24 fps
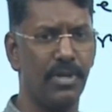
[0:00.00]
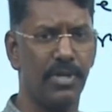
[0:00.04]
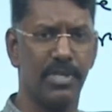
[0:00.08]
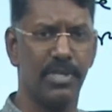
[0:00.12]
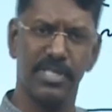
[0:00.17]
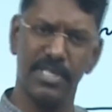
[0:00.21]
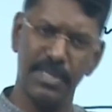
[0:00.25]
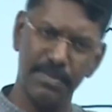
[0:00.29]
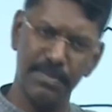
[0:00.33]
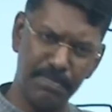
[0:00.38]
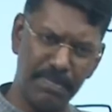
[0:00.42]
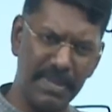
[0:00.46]

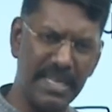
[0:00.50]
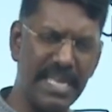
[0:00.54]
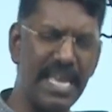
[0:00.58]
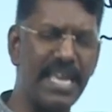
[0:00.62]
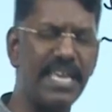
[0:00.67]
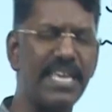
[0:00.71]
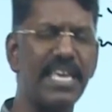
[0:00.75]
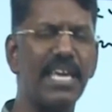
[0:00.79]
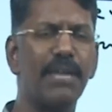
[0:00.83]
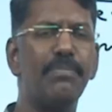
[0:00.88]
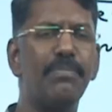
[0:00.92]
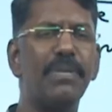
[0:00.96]
Simply a
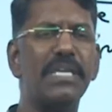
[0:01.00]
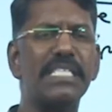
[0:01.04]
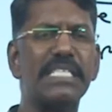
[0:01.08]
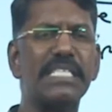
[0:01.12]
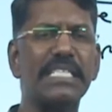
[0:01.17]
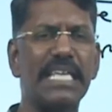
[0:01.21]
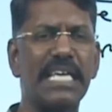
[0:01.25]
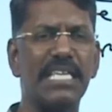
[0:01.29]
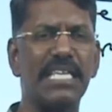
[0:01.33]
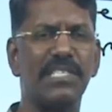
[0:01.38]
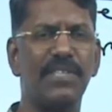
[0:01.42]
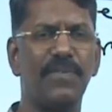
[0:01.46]
year based
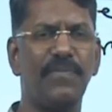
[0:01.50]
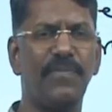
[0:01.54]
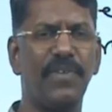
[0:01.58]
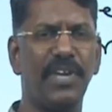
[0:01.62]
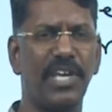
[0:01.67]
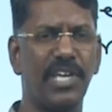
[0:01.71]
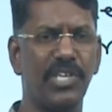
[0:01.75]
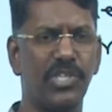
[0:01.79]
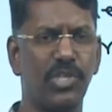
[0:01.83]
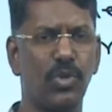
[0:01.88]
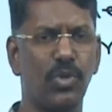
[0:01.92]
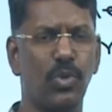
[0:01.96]

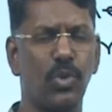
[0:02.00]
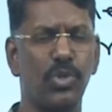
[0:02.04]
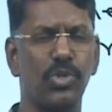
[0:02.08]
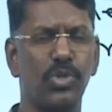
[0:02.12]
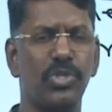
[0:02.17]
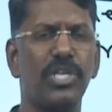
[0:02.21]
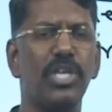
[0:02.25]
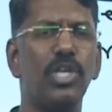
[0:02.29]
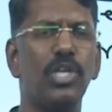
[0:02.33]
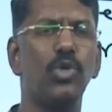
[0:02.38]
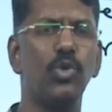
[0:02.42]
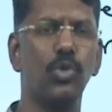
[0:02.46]
classification
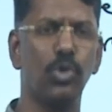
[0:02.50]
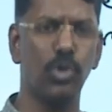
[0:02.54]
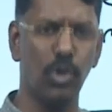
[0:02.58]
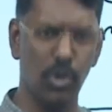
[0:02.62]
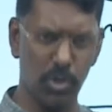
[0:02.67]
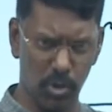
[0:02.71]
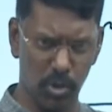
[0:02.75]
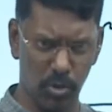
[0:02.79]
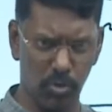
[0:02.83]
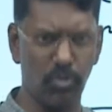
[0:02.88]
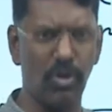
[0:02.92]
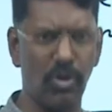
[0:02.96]
question in
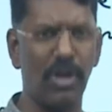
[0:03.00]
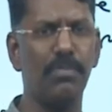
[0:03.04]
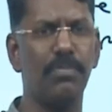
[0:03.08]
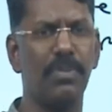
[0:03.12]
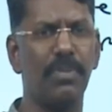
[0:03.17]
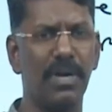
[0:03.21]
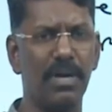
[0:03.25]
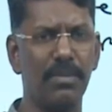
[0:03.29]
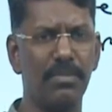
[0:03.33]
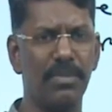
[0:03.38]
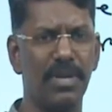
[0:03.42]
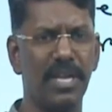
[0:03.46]
2012
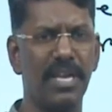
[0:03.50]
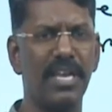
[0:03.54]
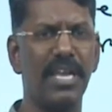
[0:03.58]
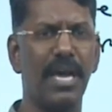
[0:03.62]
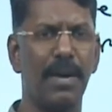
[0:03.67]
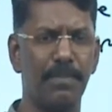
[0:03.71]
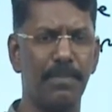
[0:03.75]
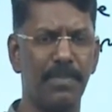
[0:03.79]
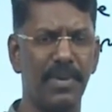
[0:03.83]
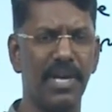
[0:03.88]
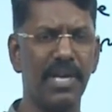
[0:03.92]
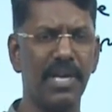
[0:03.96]
preliminary
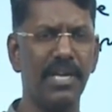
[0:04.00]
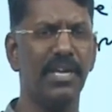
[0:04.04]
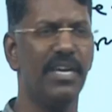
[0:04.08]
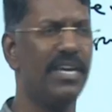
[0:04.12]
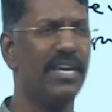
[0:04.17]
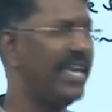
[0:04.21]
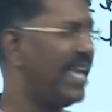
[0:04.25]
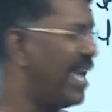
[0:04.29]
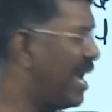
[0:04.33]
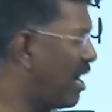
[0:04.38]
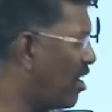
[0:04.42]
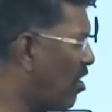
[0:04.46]
appeared.
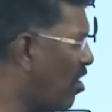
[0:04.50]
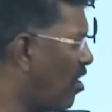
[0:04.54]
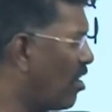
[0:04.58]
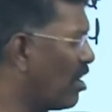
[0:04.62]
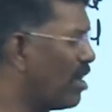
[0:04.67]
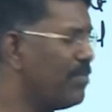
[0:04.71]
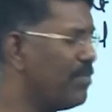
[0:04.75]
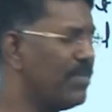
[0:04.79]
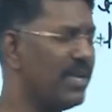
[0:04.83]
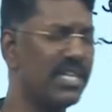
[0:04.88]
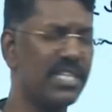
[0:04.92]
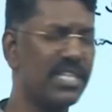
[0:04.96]

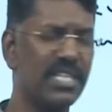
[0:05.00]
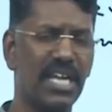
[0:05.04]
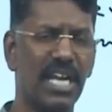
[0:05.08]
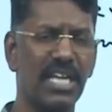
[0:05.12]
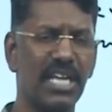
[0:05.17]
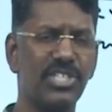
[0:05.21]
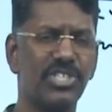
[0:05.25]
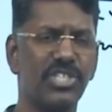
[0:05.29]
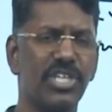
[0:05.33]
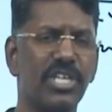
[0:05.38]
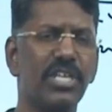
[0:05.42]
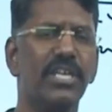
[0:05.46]
Economy and
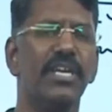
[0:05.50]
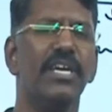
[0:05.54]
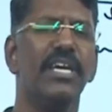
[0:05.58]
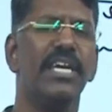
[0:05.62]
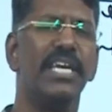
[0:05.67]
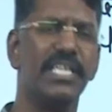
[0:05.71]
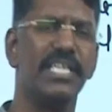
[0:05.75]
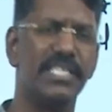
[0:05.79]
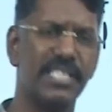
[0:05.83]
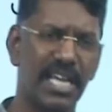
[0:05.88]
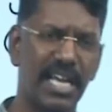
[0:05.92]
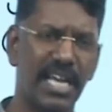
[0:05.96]
culture
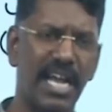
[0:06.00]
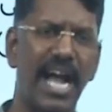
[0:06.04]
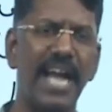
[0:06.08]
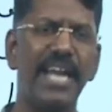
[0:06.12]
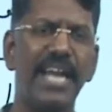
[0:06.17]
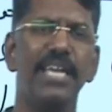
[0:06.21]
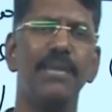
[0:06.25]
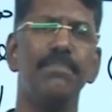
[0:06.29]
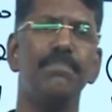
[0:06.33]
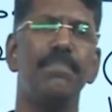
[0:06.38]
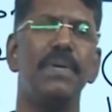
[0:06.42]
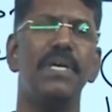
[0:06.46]
is a
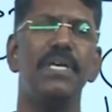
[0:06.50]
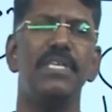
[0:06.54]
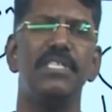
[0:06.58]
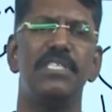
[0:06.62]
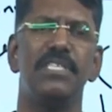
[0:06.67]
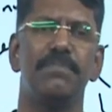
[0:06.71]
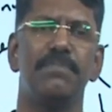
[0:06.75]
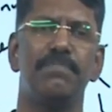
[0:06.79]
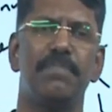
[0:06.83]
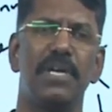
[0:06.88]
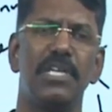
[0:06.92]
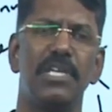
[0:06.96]
guiding
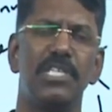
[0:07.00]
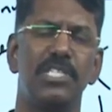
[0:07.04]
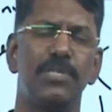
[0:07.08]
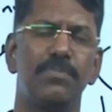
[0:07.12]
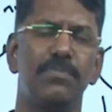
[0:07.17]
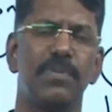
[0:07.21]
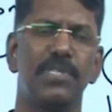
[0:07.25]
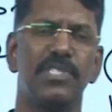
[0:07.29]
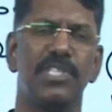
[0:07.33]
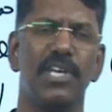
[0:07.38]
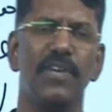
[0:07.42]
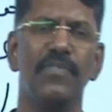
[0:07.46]
basic
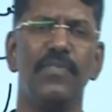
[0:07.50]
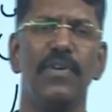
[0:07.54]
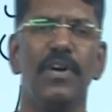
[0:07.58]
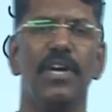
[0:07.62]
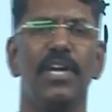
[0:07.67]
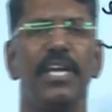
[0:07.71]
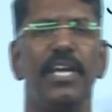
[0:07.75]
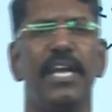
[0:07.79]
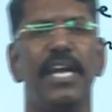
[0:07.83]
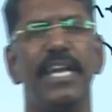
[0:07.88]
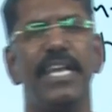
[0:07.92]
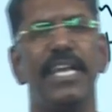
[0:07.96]
principles
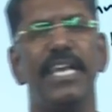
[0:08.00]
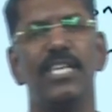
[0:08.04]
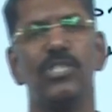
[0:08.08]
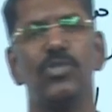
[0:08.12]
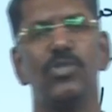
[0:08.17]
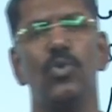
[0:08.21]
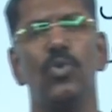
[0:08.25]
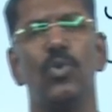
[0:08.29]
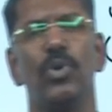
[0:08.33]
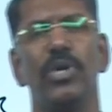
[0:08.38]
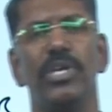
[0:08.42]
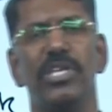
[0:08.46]
of India's
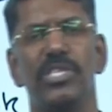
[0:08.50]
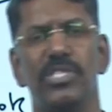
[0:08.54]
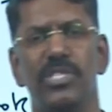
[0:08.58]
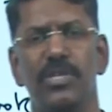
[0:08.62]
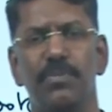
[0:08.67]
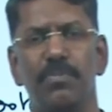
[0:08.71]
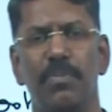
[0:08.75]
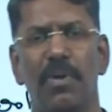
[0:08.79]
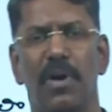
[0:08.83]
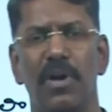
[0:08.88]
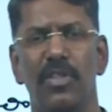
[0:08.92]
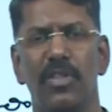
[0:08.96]
look
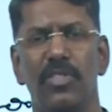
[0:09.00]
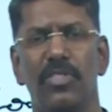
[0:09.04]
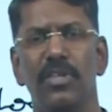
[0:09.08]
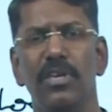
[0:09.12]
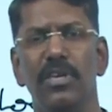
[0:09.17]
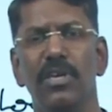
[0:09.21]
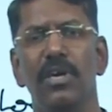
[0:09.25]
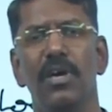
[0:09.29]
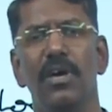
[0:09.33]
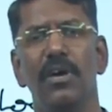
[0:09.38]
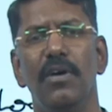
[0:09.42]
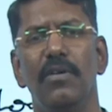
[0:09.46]
east
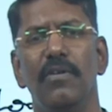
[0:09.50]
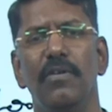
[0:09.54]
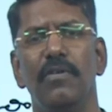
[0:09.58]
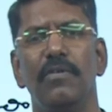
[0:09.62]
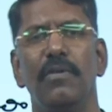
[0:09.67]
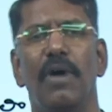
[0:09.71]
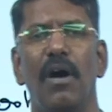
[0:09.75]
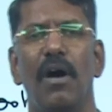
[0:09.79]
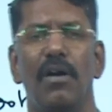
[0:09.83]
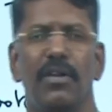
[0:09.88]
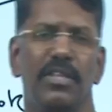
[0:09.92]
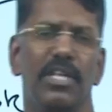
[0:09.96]
policy
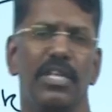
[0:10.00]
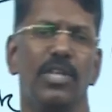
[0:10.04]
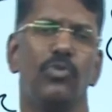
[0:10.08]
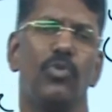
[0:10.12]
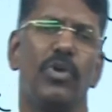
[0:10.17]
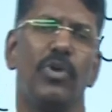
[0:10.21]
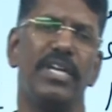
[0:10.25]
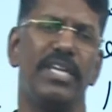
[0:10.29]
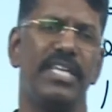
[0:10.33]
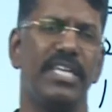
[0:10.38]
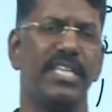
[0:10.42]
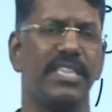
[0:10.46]
on the
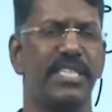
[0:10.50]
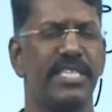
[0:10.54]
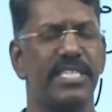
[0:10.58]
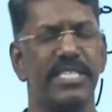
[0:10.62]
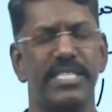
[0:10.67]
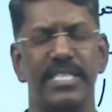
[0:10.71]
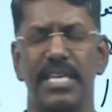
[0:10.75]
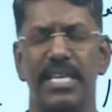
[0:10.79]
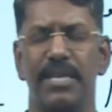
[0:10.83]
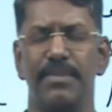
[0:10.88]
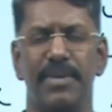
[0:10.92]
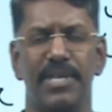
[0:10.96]
20th year
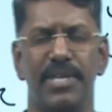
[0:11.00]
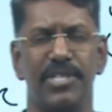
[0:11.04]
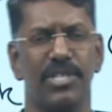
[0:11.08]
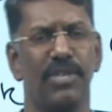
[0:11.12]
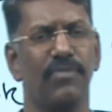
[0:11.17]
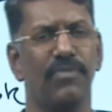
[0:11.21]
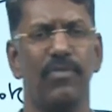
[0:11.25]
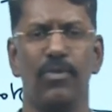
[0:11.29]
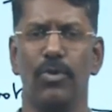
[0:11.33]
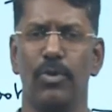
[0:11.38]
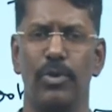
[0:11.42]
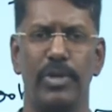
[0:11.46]
celebration
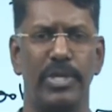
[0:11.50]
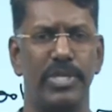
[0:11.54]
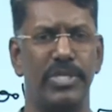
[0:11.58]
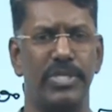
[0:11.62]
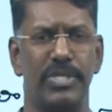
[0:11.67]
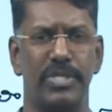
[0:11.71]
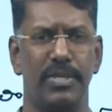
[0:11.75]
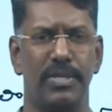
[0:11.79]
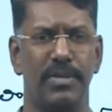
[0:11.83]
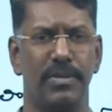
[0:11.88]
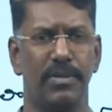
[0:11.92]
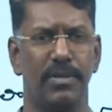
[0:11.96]
of look
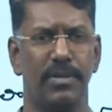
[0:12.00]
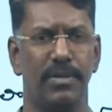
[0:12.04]
east.